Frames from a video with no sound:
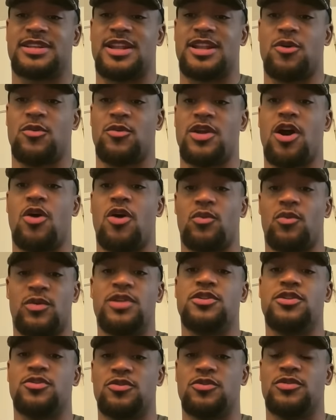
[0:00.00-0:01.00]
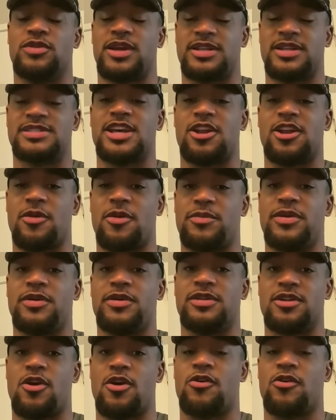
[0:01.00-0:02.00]
And that we all we knew inside our
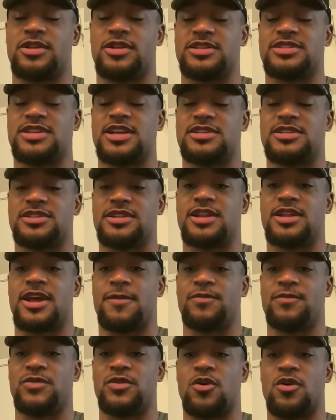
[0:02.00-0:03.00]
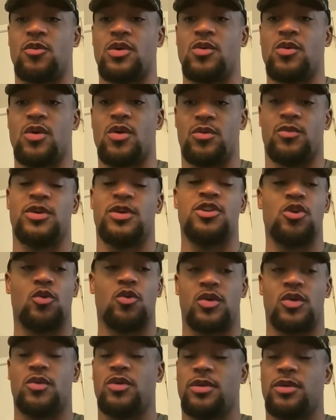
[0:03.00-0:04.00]
building, our organization, that you know we were we knew
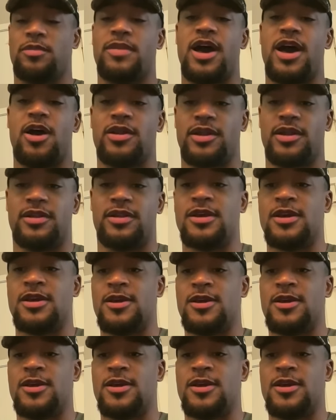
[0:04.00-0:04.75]
we were about and